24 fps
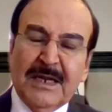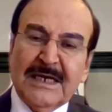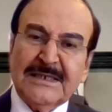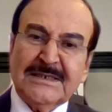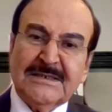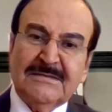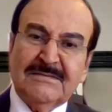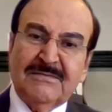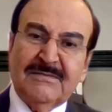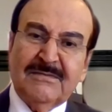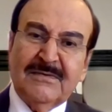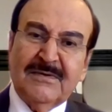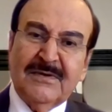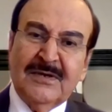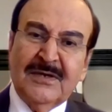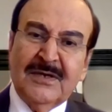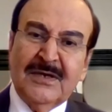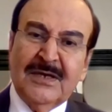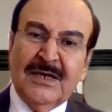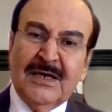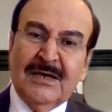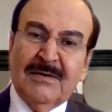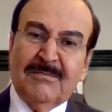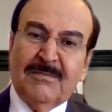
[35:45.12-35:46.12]
Plus
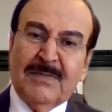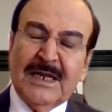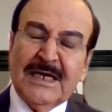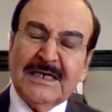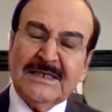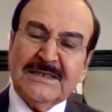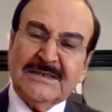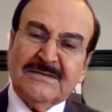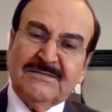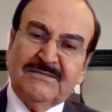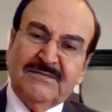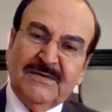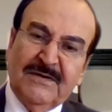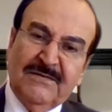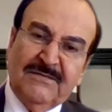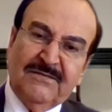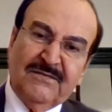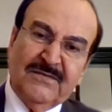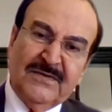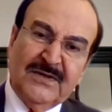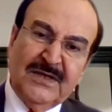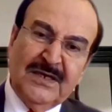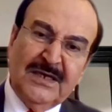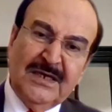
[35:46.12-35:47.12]

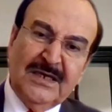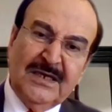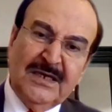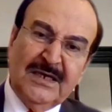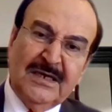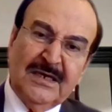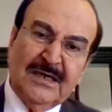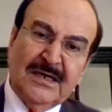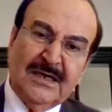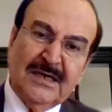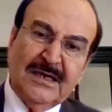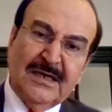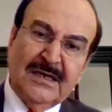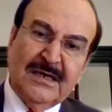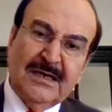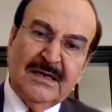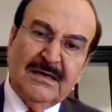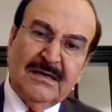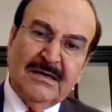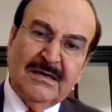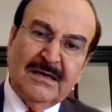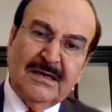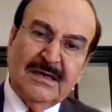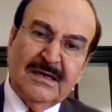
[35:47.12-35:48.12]
50
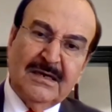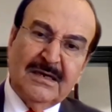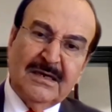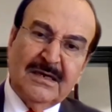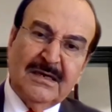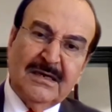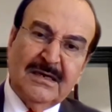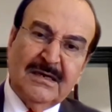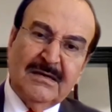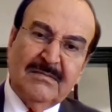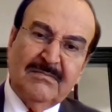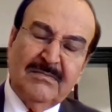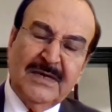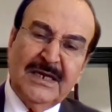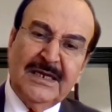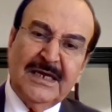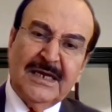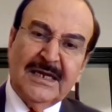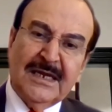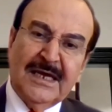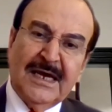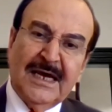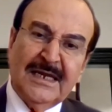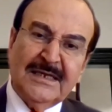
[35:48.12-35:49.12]

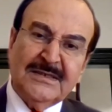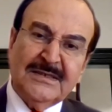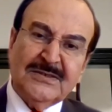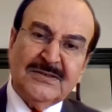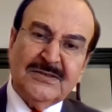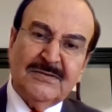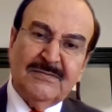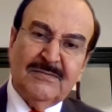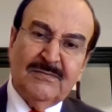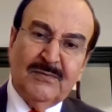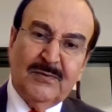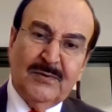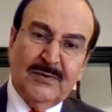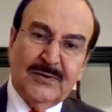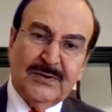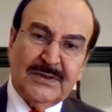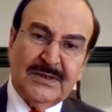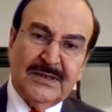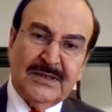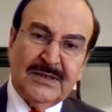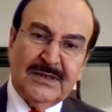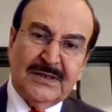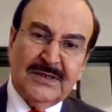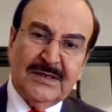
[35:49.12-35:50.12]
million gallons of
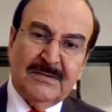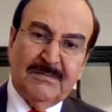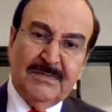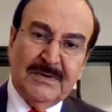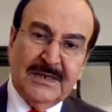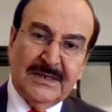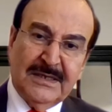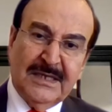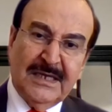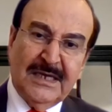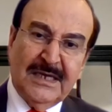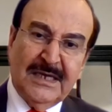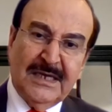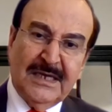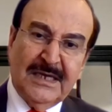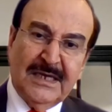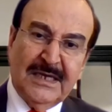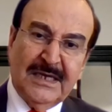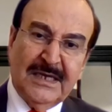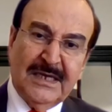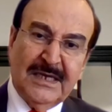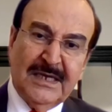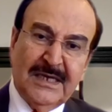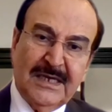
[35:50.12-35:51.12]
water per
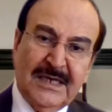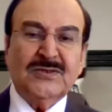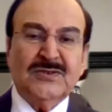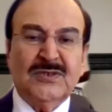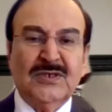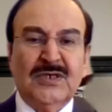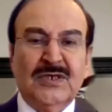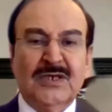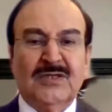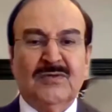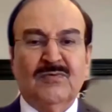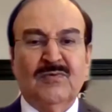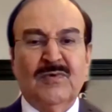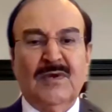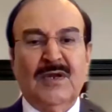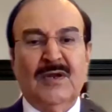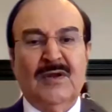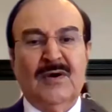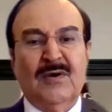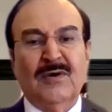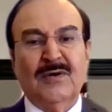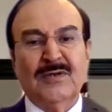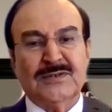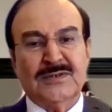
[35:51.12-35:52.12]
day. So it
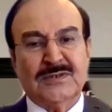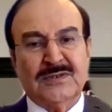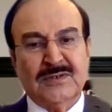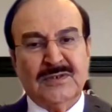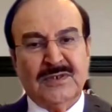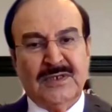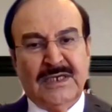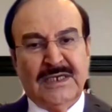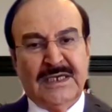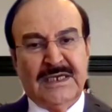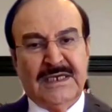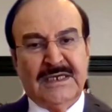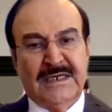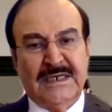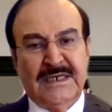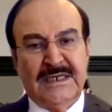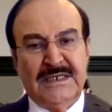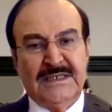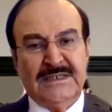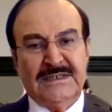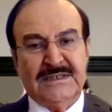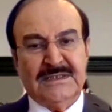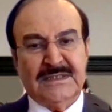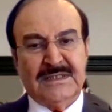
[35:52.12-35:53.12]
will also
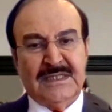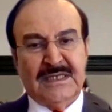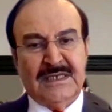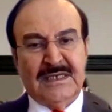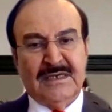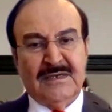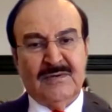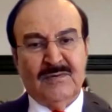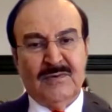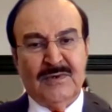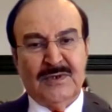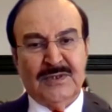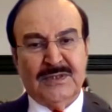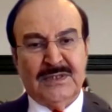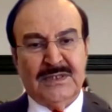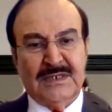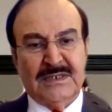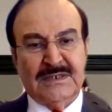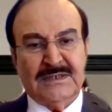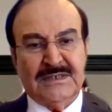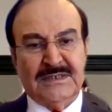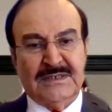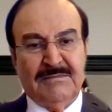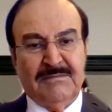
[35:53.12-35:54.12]
increase the water
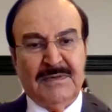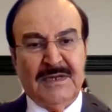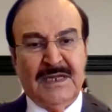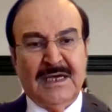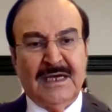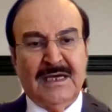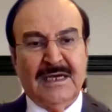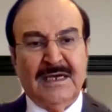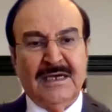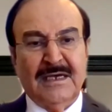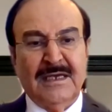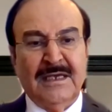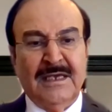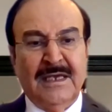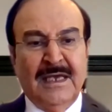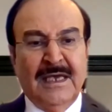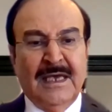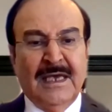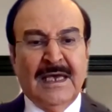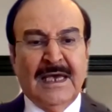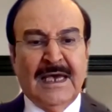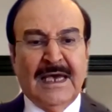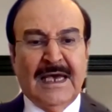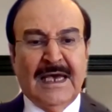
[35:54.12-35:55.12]
supply
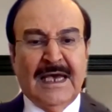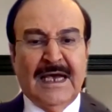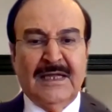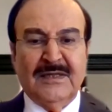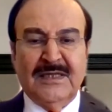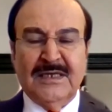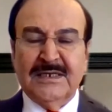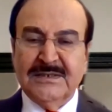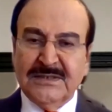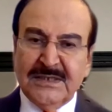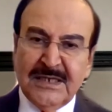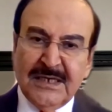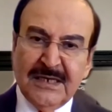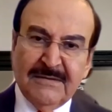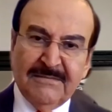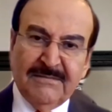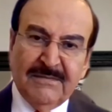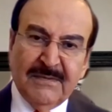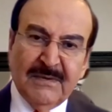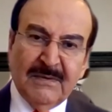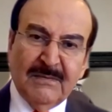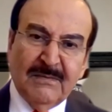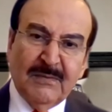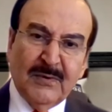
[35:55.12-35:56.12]
and the
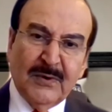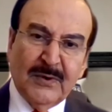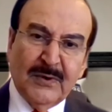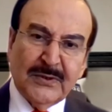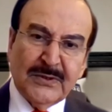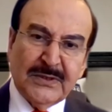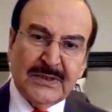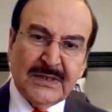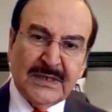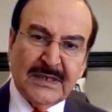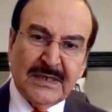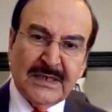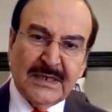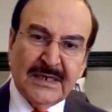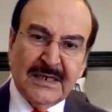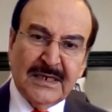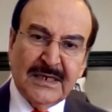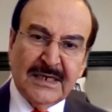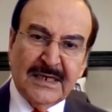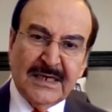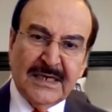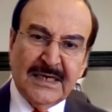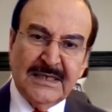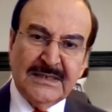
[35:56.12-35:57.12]
reserve of
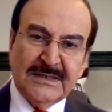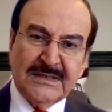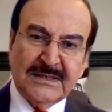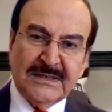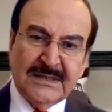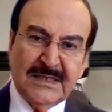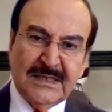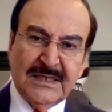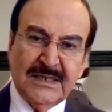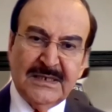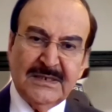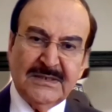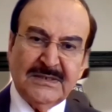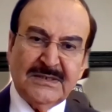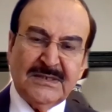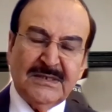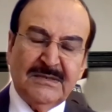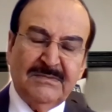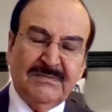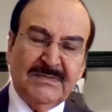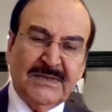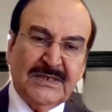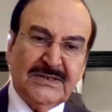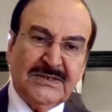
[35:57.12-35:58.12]
water in case there is
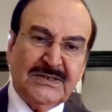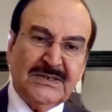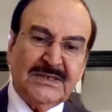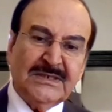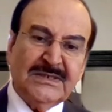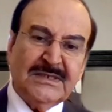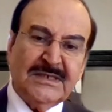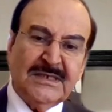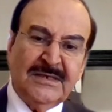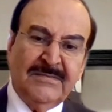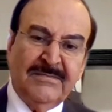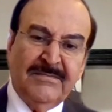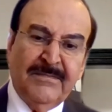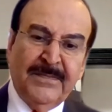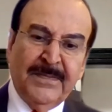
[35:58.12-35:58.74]
emergency.